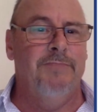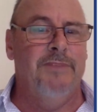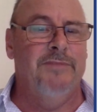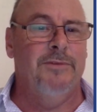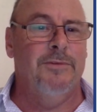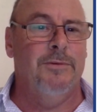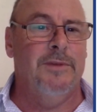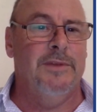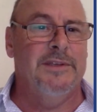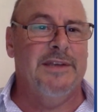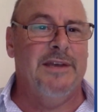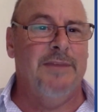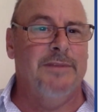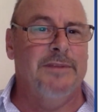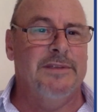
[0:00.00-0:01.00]
before all this
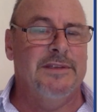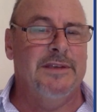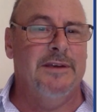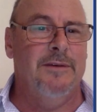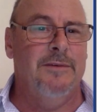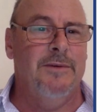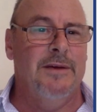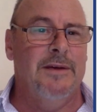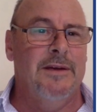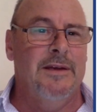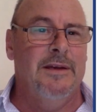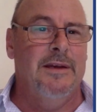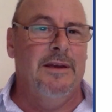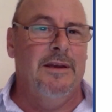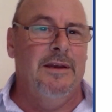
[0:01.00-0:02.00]
happened. So
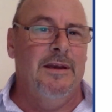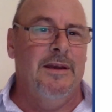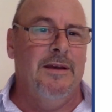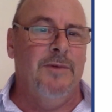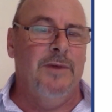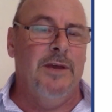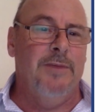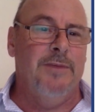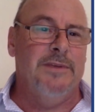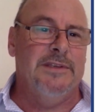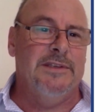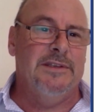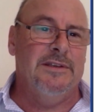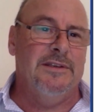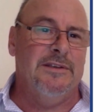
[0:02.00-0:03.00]
we're hoping
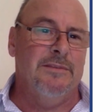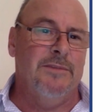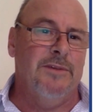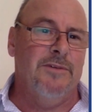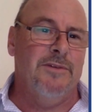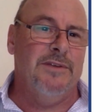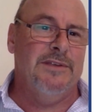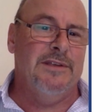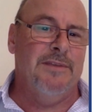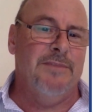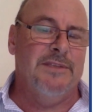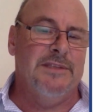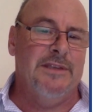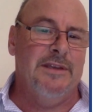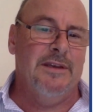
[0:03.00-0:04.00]
to see some increased
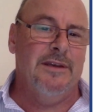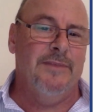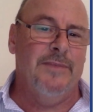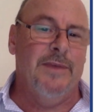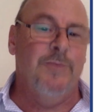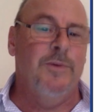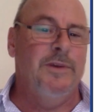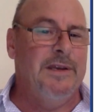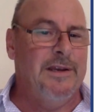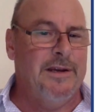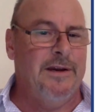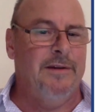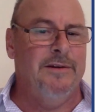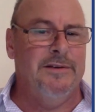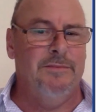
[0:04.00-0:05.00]
numbers there. And we'd
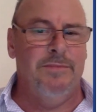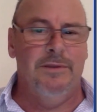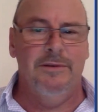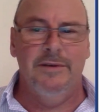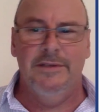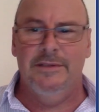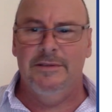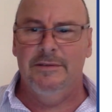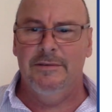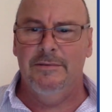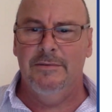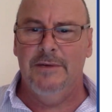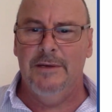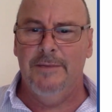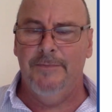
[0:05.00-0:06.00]
encourage employers
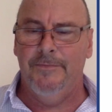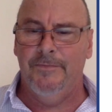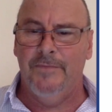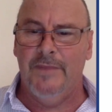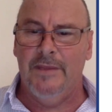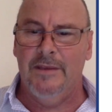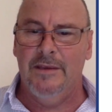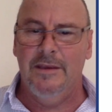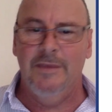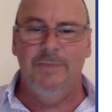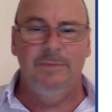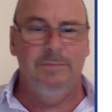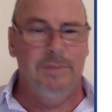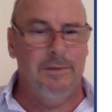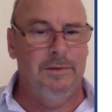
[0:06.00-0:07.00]
to
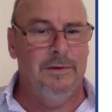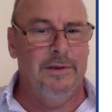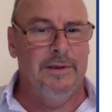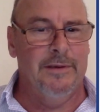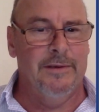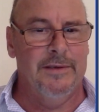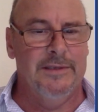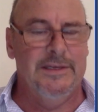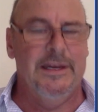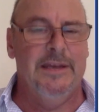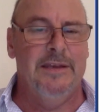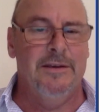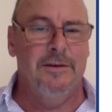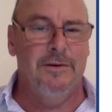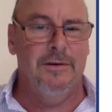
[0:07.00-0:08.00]
keep employing and
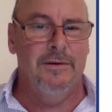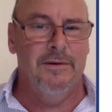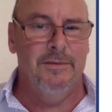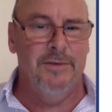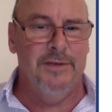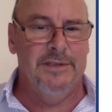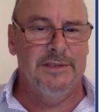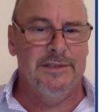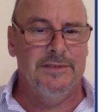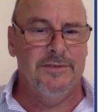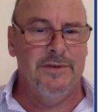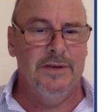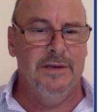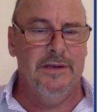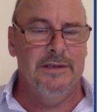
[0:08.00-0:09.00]
taking on apprentices and
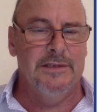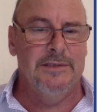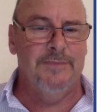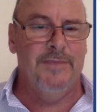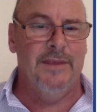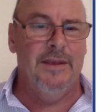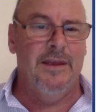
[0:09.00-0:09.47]
trainees.